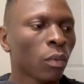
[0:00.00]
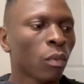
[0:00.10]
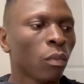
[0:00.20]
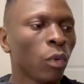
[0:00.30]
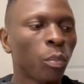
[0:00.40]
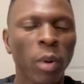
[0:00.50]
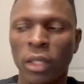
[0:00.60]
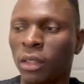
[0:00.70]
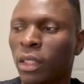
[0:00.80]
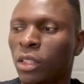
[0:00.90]
we
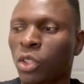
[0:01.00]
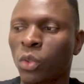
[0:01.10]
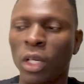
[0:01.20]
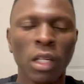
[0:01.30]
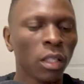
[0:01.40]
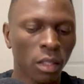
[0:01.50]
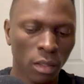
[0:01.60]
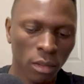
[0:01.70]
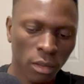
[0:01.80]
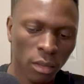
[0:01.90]
pass the string
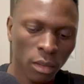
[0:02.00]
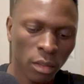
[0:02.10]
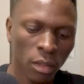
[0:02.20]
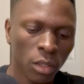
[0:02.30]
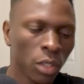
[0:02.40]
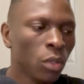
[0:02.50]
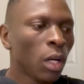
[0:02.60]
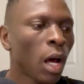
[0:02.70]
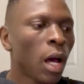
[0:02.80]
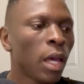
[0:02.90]
new
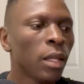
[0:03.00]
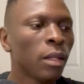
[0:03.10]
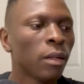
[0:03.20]
line